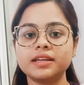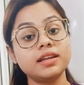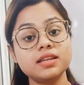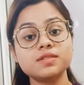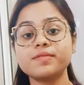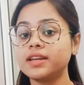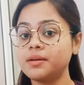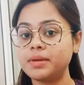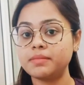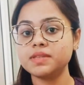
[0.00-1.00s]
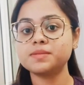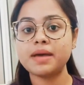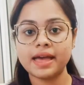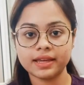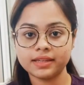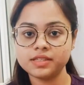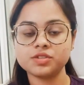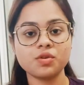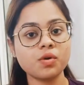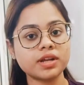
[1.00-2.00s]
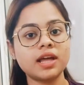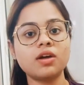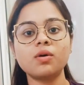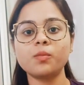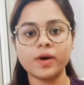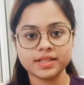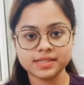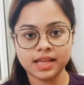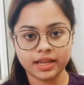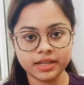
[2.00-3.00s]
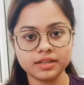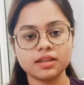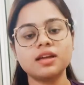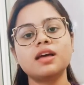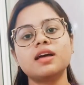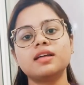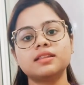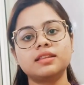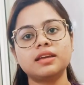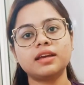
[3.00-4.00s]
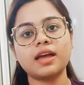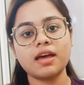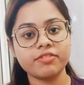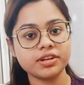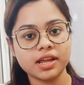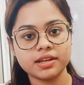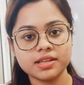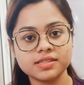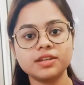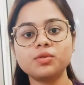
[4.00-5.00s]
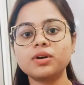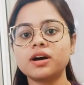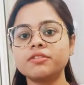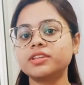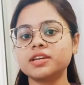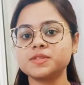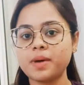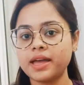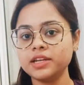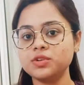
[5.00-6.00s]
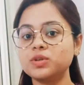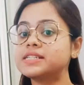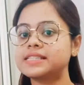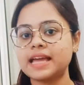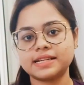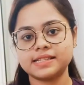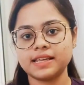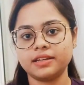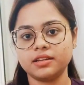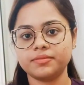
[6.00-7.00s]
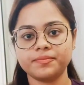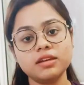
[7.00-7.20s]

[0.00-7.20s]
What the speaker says: It is when a baby's back is stroked along one side, they have a tendency to curve their spine towards that side.